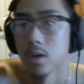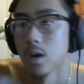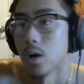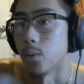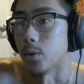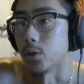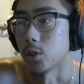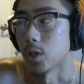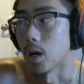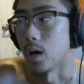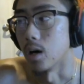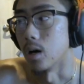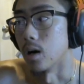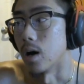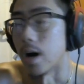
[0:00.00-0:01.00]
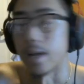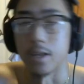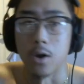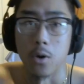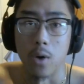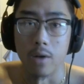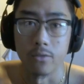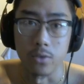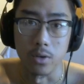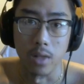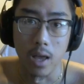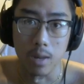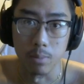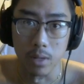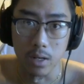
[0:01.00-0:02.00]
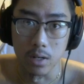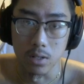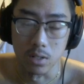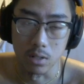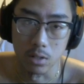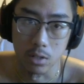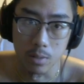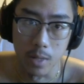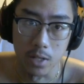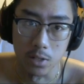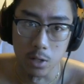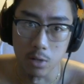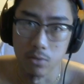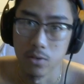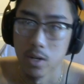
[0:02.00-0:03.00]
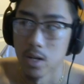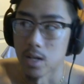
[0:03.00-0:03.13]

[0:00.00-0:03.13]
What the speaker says: which I know for a lot of players, including myself,